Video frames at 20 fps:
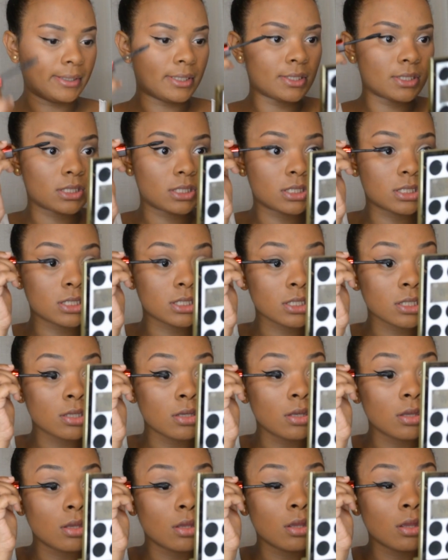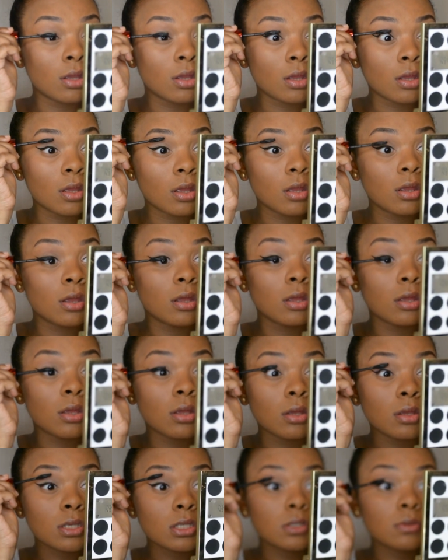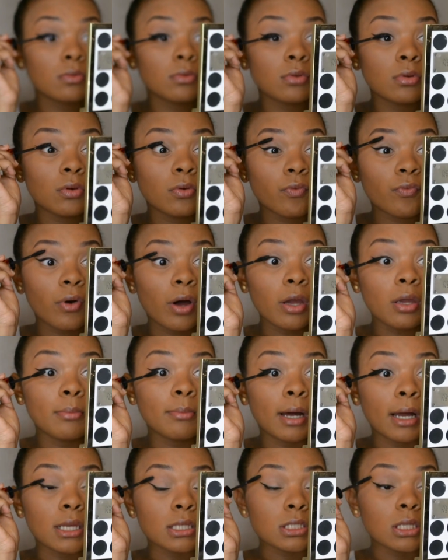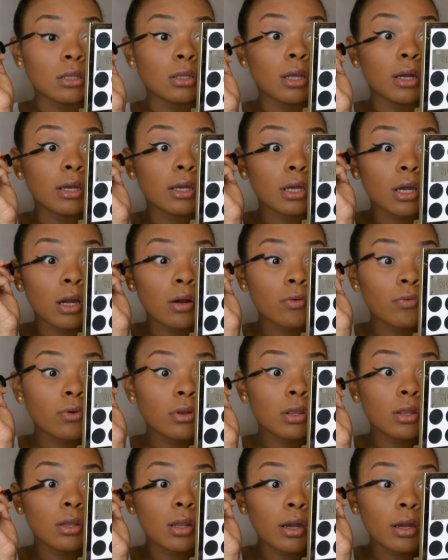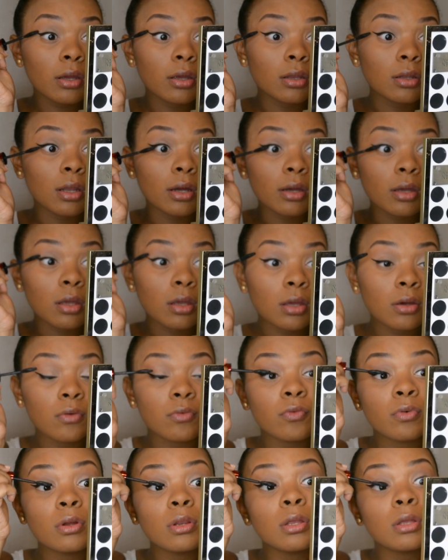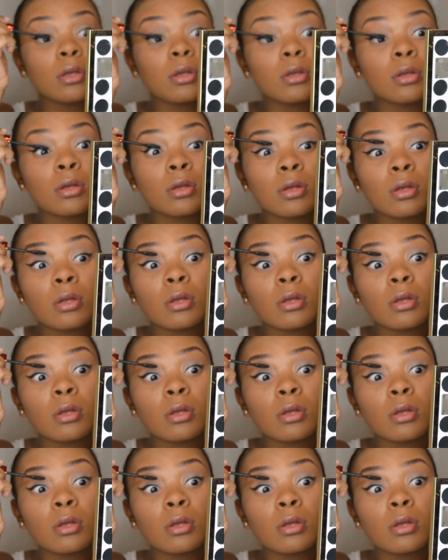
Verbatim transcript: it's it's volumizing. Like I really like it. Like it really